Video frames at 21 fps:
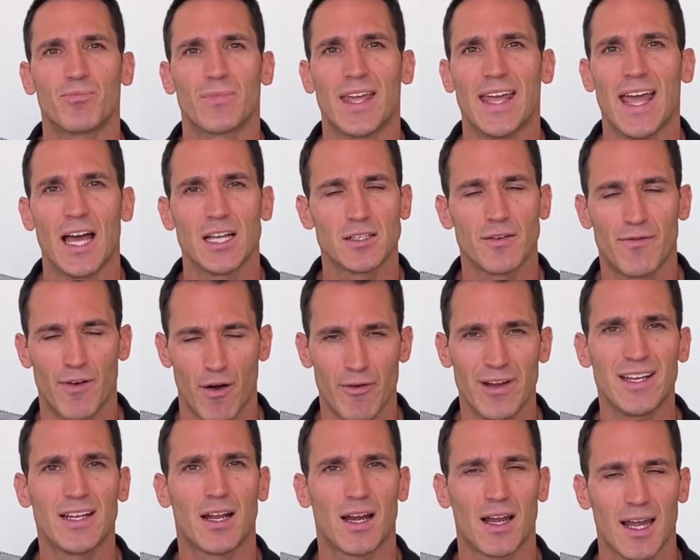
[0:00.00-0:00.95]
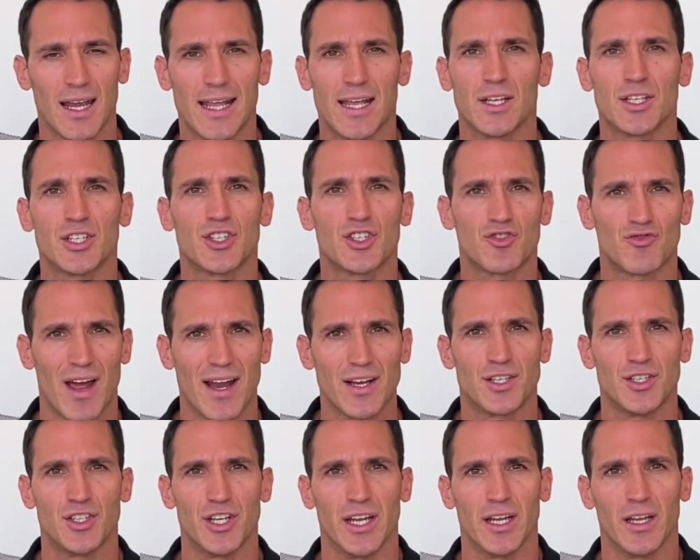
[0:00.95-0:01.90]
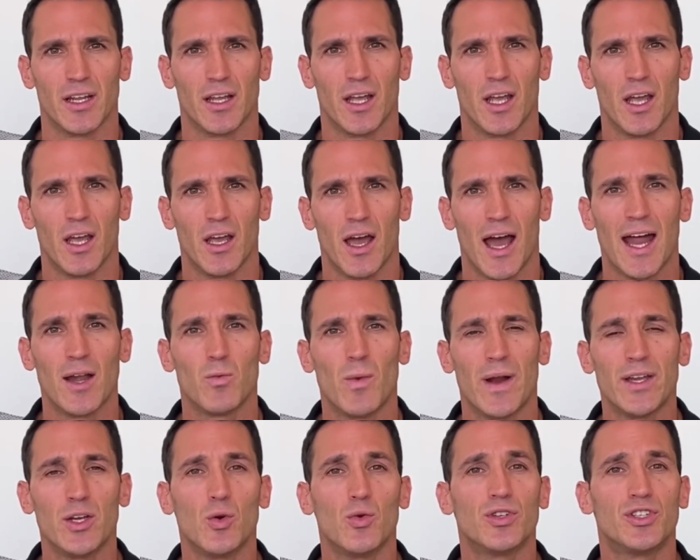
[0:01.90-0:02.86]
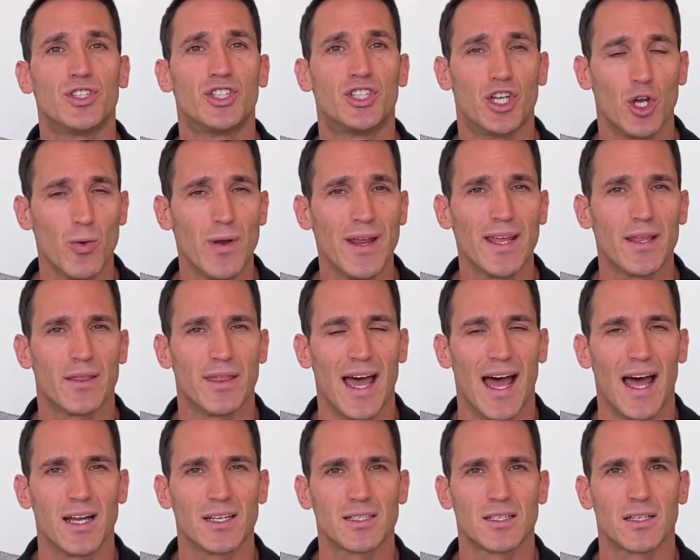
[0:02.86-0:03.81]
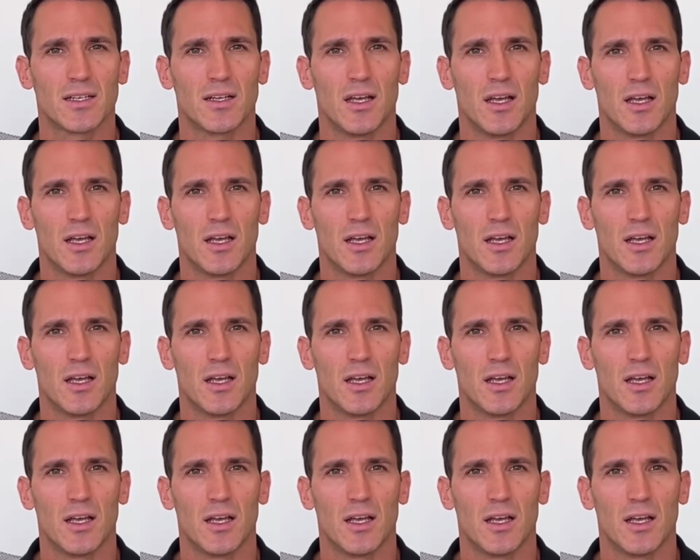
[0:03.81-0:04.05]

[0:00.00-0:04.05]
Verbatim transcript: It has a very clear strategy. And when you're doing that